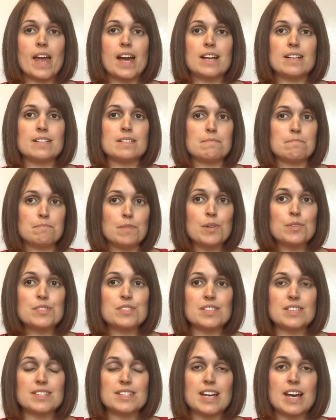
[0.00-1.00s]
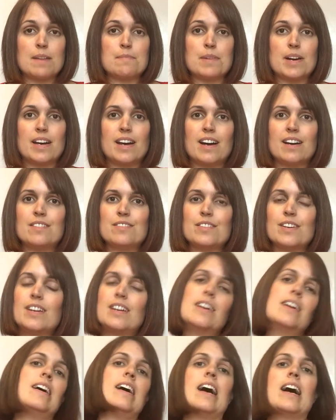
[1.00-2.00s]
And most of the time
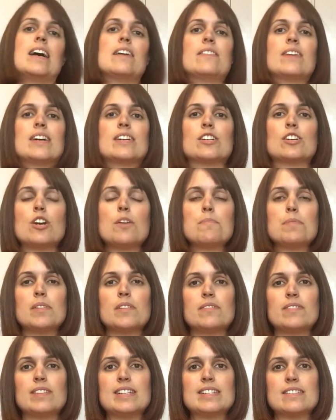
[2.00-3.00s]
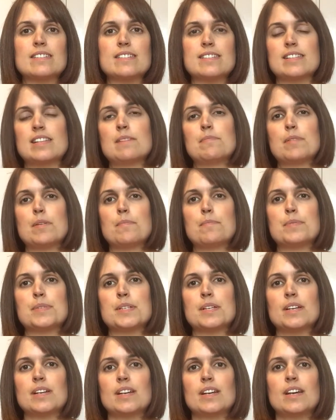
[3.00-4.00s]
I've had a couple of little
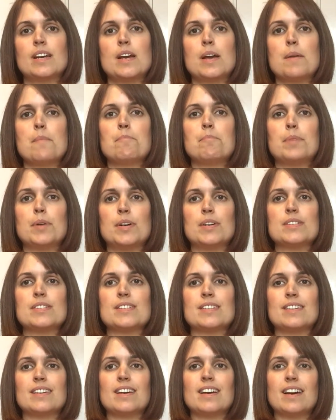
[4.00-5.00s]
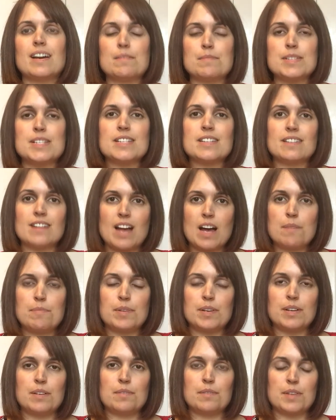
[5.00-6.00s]
slip-ups, but I'm still
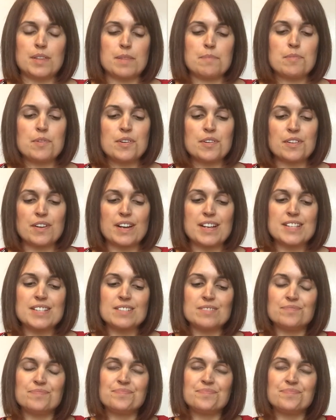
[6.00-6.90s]
happy with the progress.